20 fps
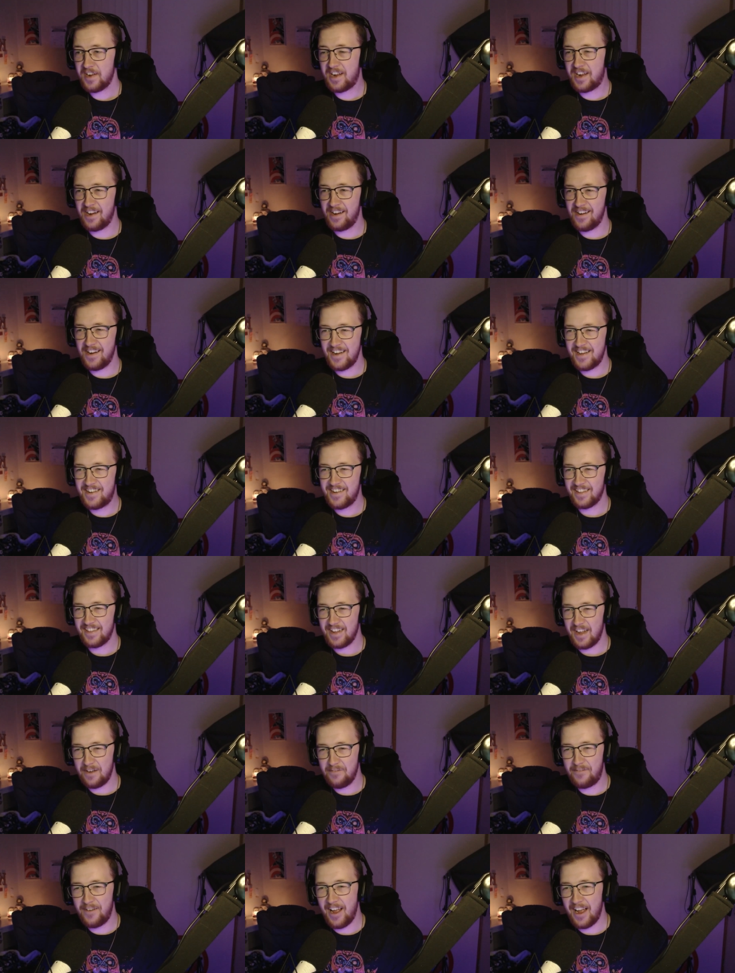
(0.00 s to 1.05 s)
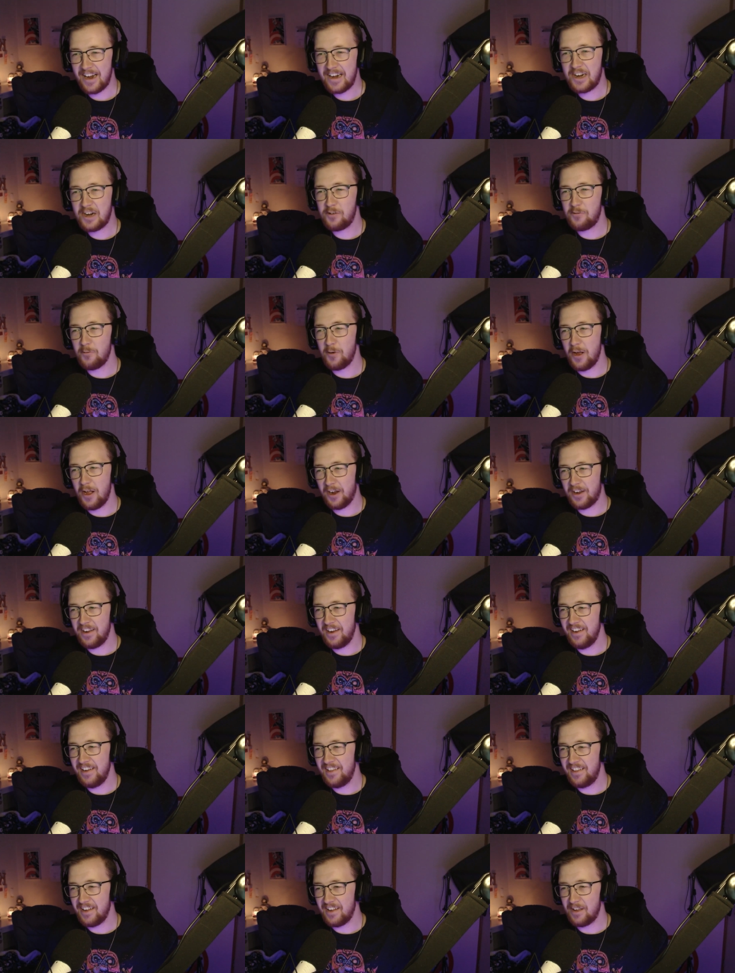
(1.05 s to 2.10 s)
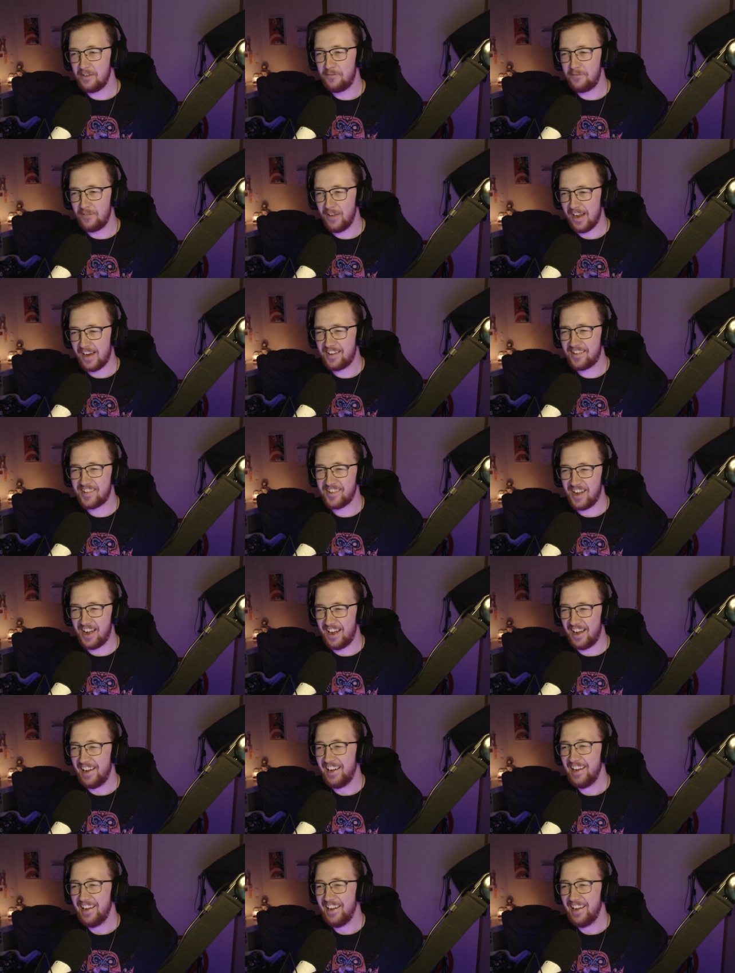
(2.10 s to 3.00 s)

kind of love how quirky the effects are.